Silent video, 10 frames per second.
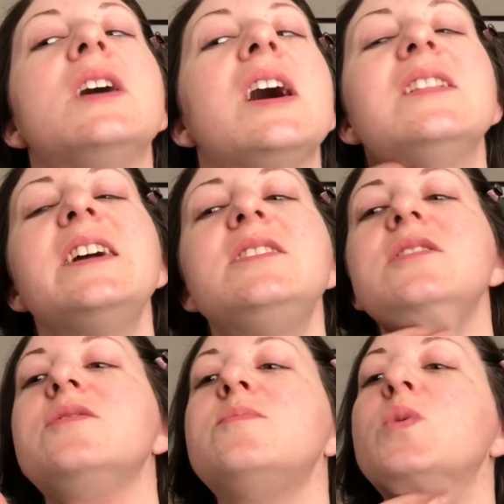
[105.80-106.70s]
I like to
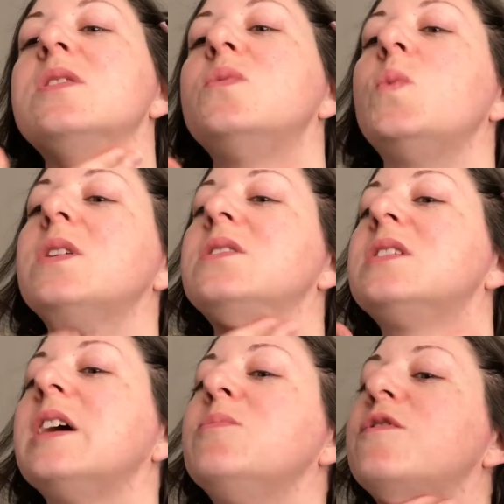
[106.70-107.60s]
use more than one
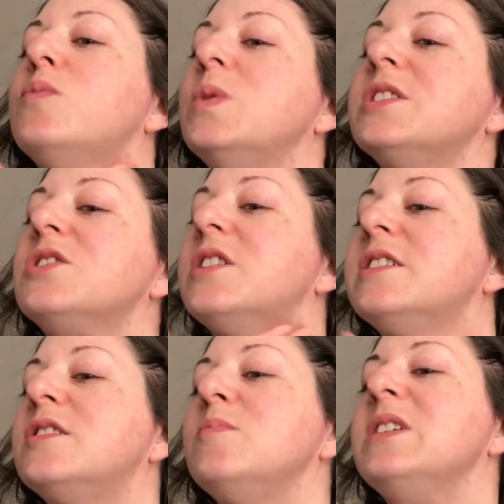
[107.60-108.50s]
type of
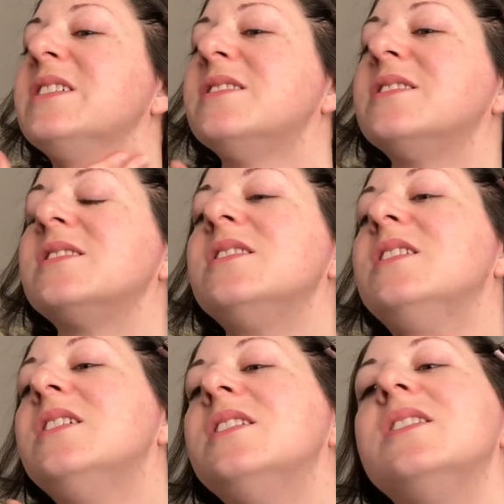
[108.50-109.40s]
moisturizer because
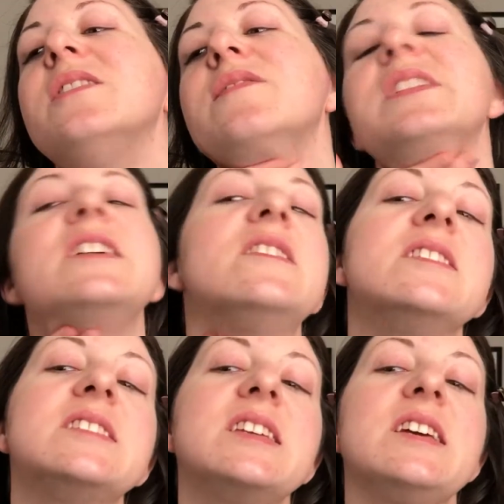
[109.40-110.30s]
I feel like the
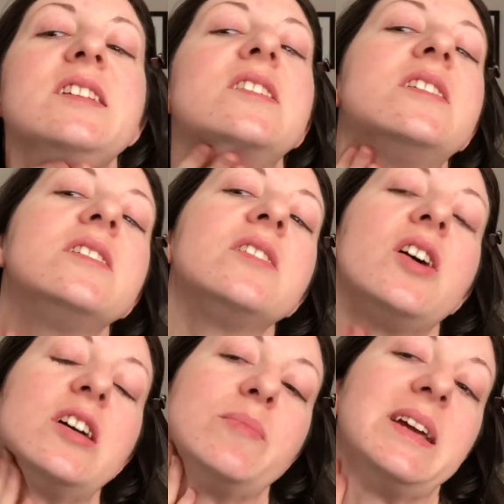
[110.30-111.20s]
skin
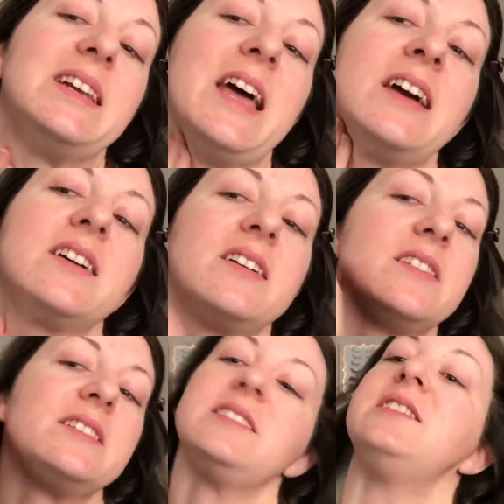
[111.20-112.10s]
on my neck
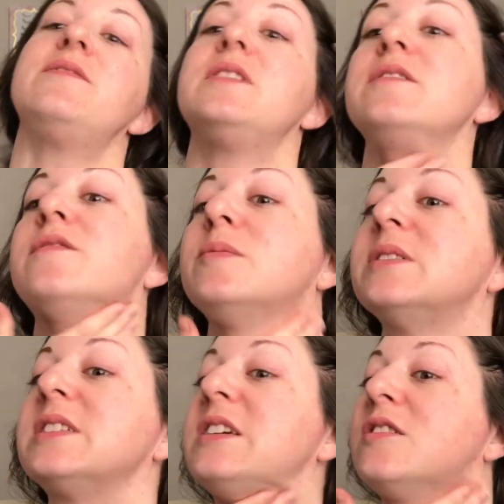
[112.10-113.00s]
is different from the
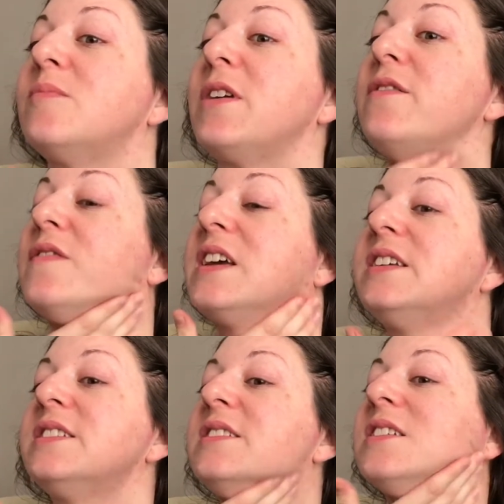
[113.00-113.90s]
skin on my
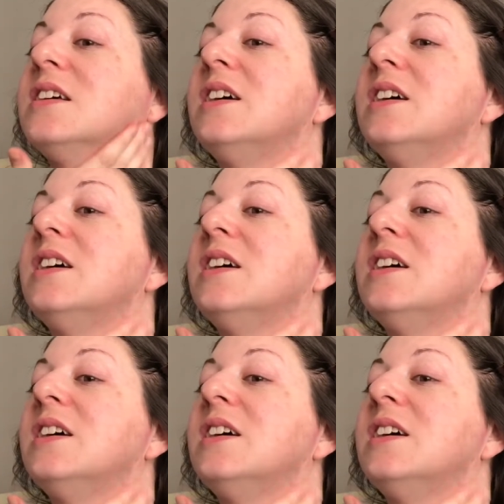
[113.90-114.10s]
face.